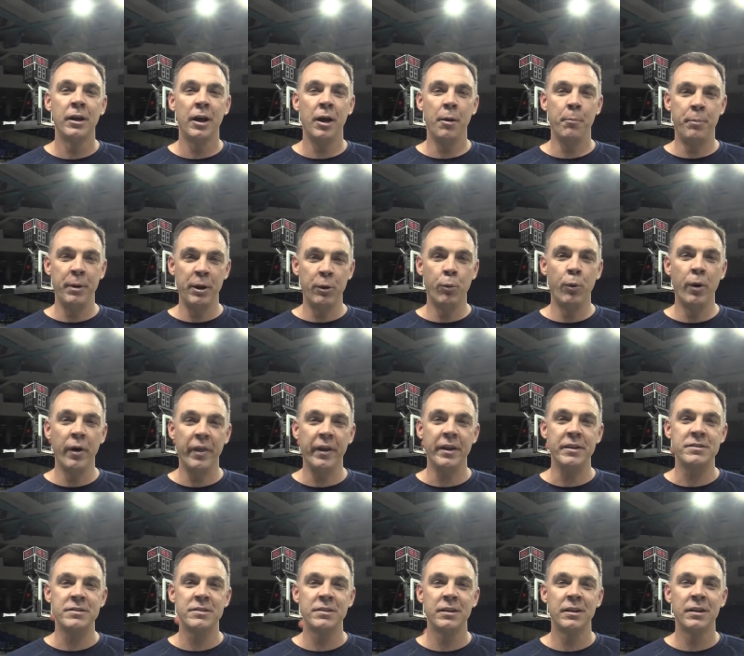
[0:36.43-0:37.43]
and be with
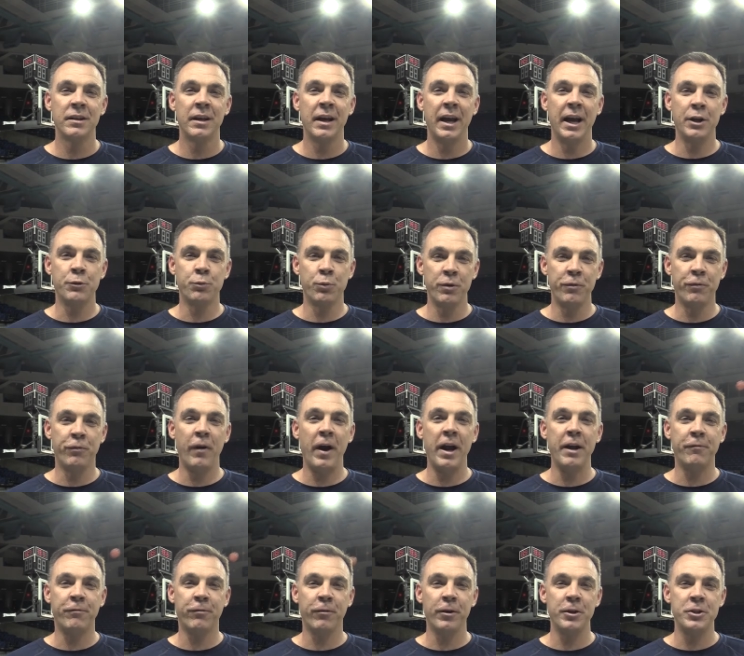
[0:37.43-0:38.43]
us as we
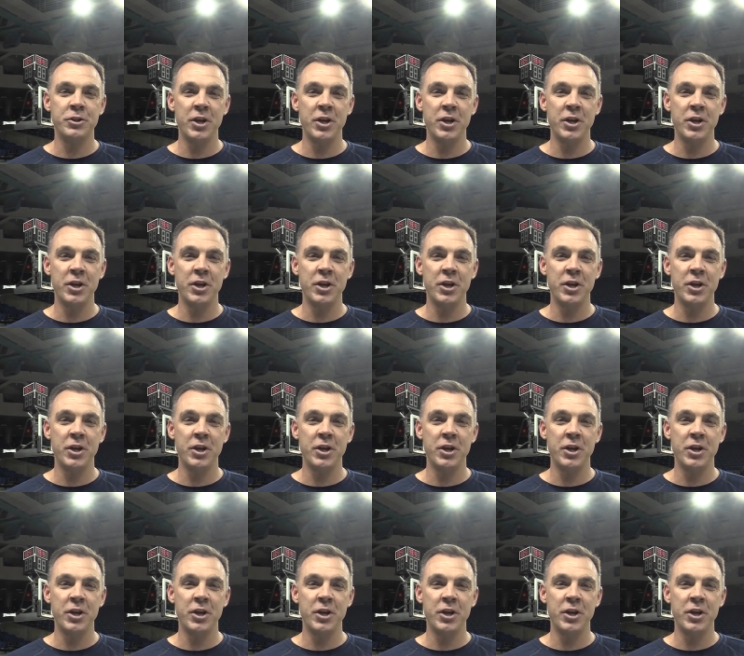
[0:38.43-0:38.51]
fight for